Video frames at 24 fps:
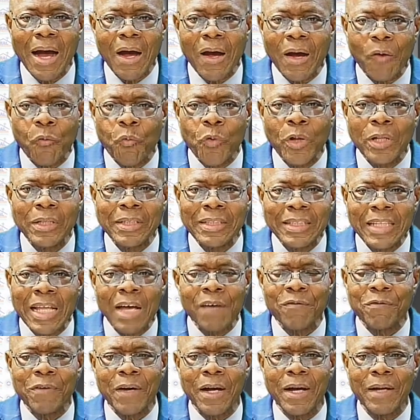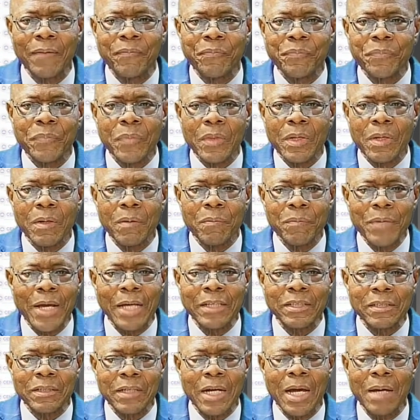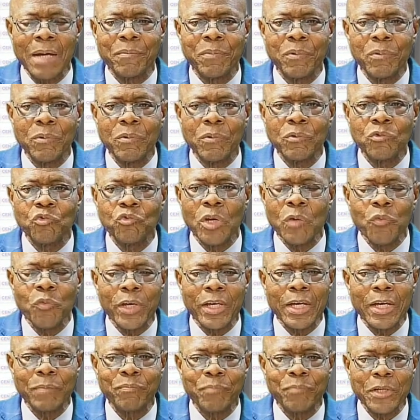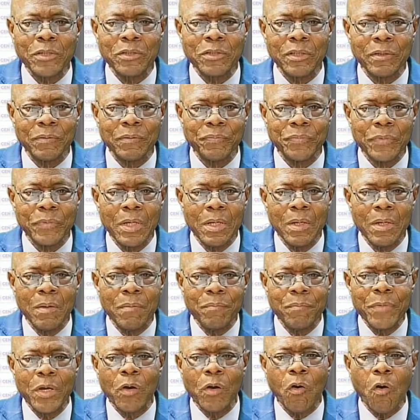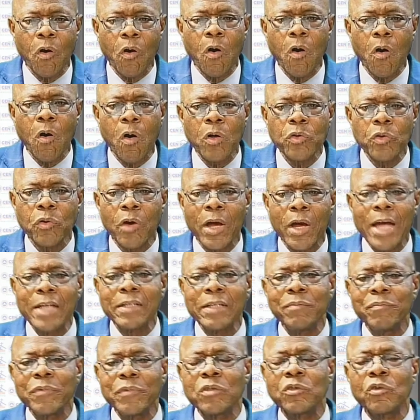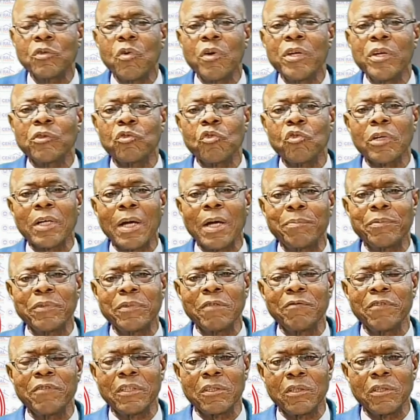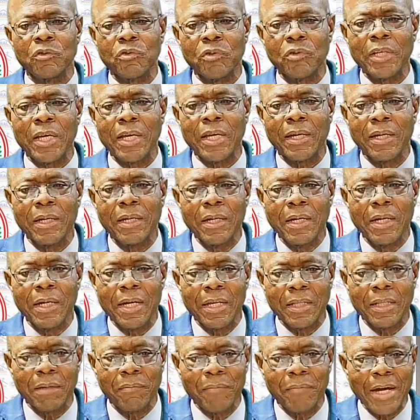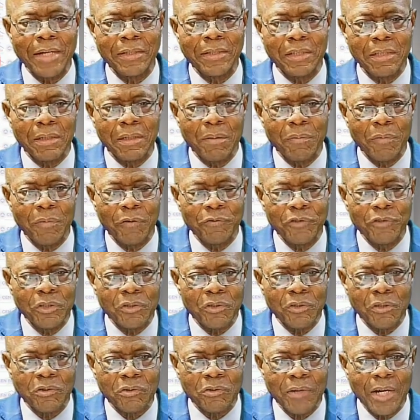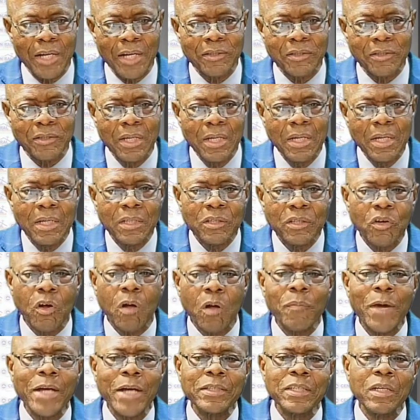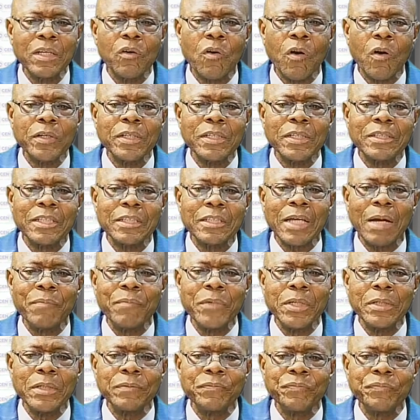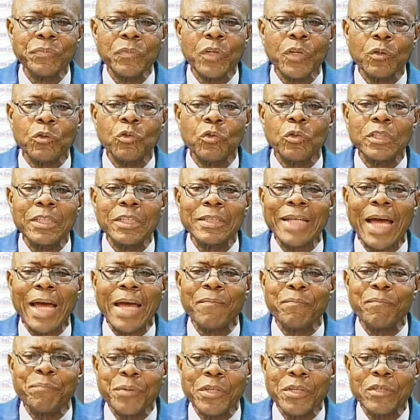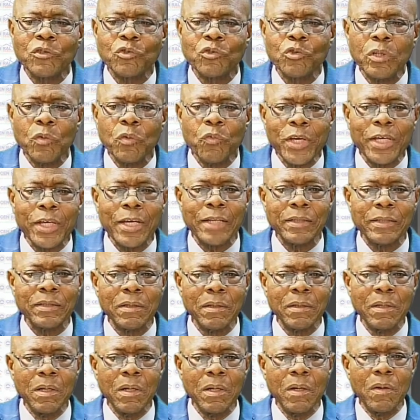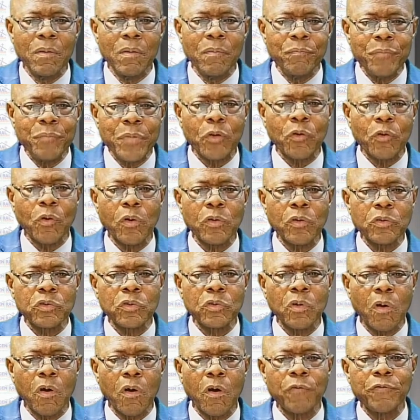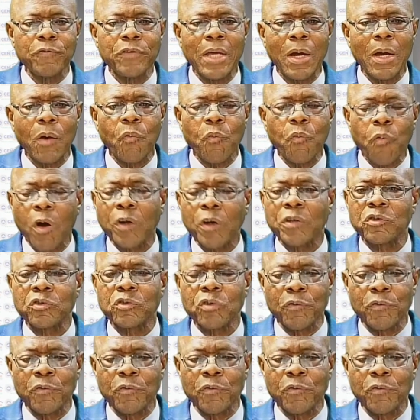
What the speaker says: will never be ascribed to the wicked person. May all your enemies go into captivity today in the mighty name of Jesus Christ. The Almighty God is determined to deny peace to the wicked because of their works of